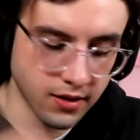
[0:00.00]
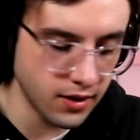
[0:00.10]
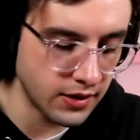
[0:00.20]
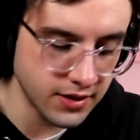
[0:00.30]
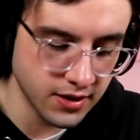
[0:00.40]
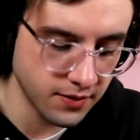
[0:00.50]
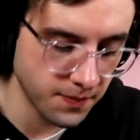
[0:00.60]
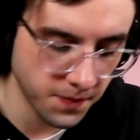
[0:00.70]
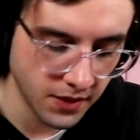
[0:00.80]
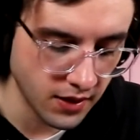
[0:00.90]

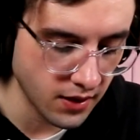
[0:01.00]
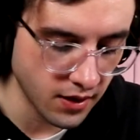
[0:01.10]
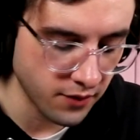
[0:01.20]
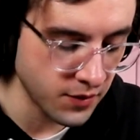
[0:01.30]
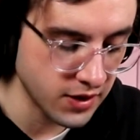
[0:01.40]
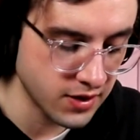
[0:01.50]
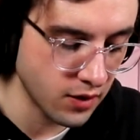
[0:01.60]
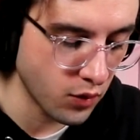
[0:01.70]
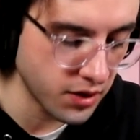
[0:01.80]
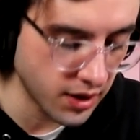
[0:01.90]
Because
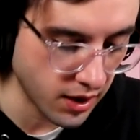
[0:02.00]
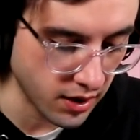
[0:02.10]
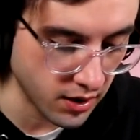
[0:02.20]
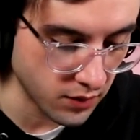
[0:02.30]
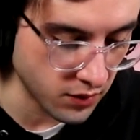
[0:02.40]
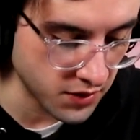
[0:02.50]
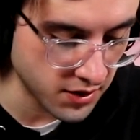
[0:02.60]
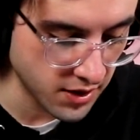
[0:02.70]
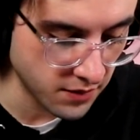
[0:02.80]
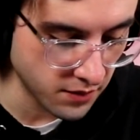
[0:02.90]
that one guy, what was
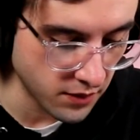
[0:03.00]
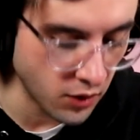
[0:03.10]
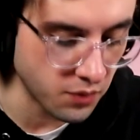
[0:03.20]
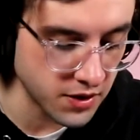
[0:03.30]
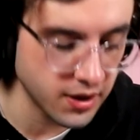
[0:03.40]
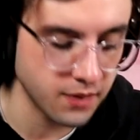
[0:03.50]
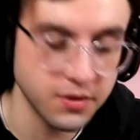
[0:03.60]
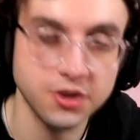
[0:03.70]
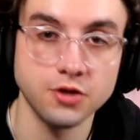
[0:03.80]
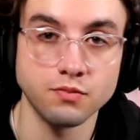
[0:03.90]
his name?
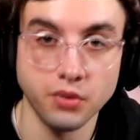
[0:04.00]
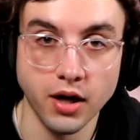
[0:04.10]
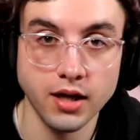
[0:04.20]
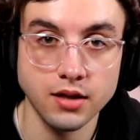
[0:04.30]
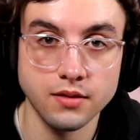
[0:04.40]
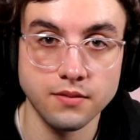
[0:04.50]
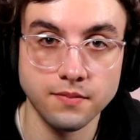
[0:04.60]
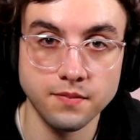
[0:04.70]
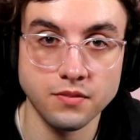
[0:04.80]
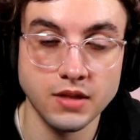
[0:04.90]
Mr. Bright.
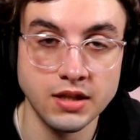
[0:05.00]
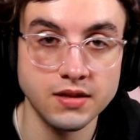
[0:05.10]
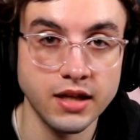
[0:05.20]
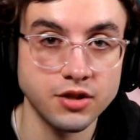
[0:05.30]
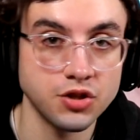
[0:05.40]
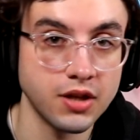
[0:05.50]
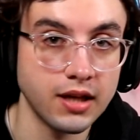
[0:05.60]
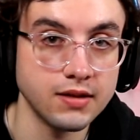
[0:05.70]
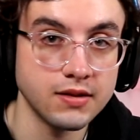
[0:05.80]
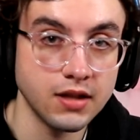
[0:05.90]
He's age
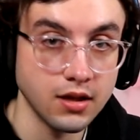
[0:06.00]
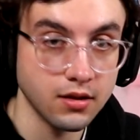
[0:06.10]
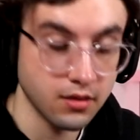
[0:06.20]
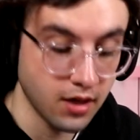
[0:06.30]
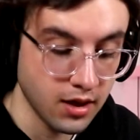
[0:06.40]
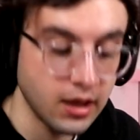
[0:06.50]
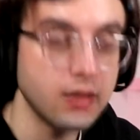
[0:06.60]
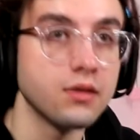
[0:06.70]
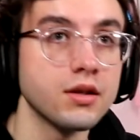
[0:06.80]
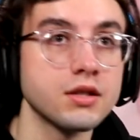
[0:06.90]
19. And he
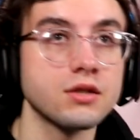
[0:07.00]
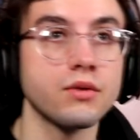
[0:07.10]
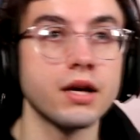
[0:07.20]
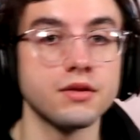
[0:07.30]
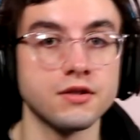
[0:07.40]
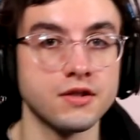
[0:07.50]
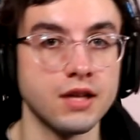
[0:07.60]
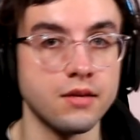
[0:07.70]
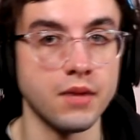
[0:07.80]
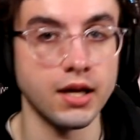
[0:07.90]
looks around the
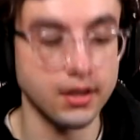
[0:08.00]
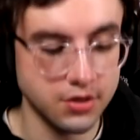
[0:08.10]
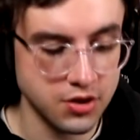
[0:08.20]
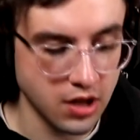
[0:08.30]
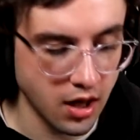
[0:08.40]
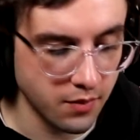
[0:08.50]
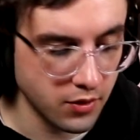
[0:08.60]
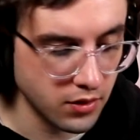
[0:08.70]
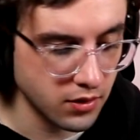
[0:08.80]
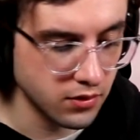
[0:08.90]
same age as
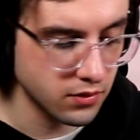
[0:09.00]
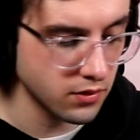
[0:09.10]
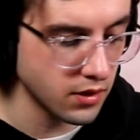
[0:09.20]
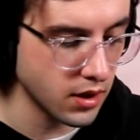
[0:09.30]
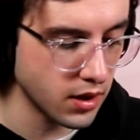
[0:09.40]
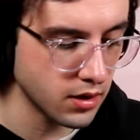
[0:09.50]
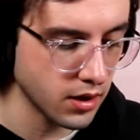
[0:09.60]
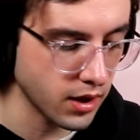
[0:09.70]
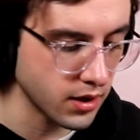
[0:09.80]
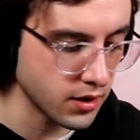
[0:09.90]
Amuro and,
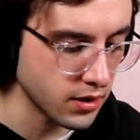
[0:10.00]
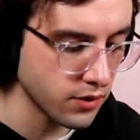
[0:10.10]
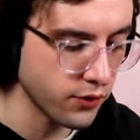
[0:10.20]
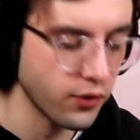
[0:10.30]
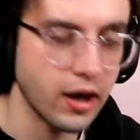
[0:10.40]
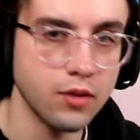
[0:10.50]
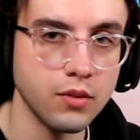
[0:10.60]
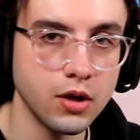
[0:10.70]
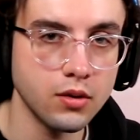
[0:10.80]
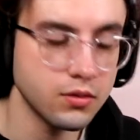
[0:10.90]
like, Frau
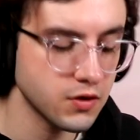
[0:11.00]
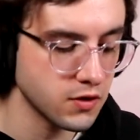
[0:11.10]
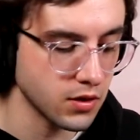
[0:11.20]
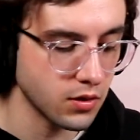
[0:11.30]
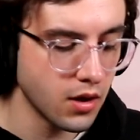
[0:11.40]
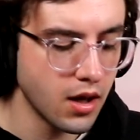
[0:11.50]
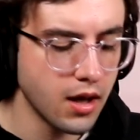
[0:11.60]
Bo. So,